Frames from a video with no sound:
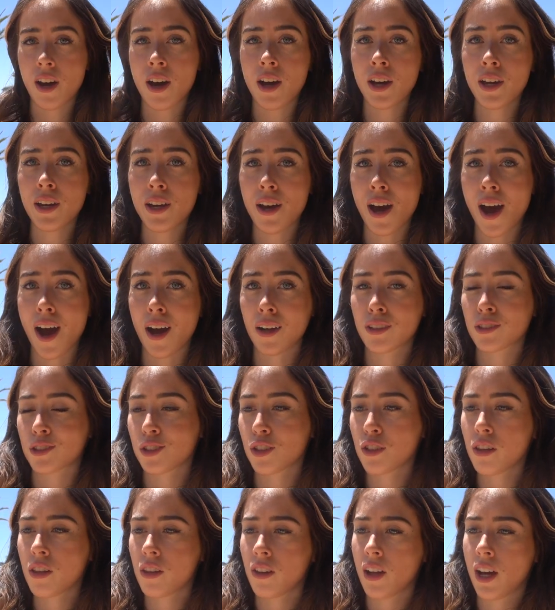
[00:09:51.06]
I
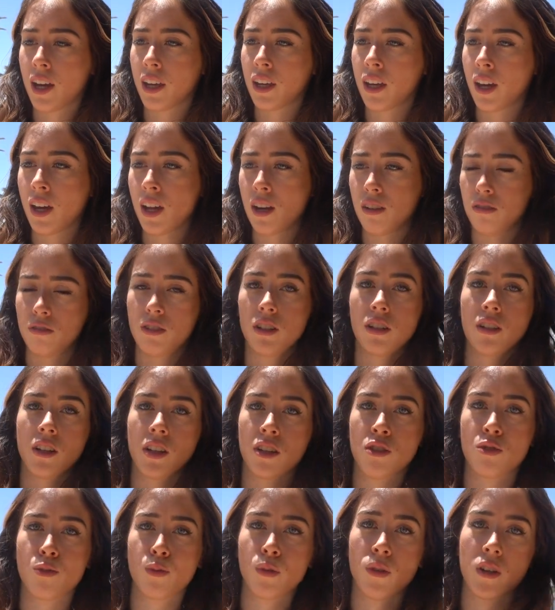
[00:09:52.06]
actually like it. I feel like
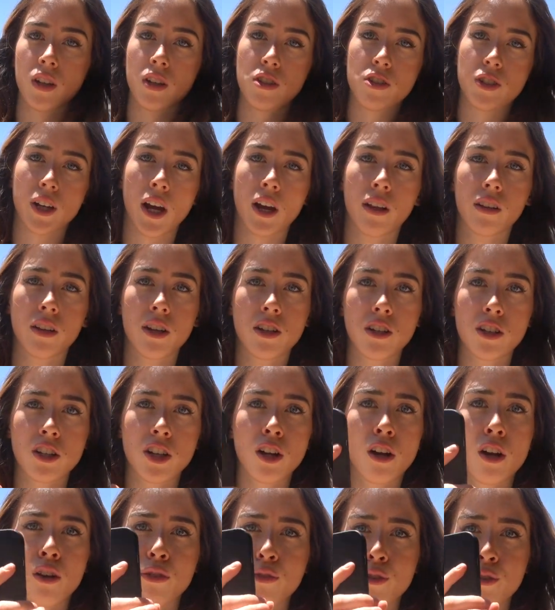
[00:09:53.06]
it's really stylish.
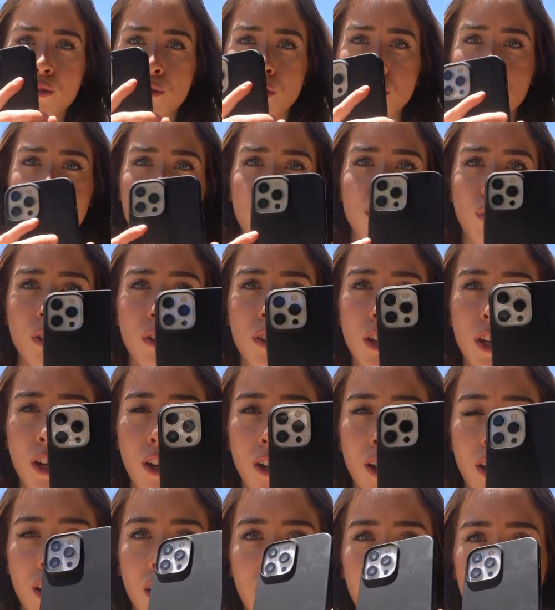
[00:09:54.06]
It also looks really
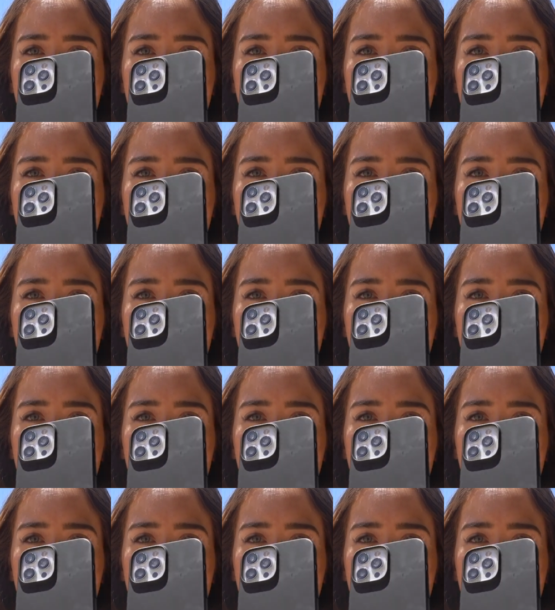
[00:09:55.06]
good.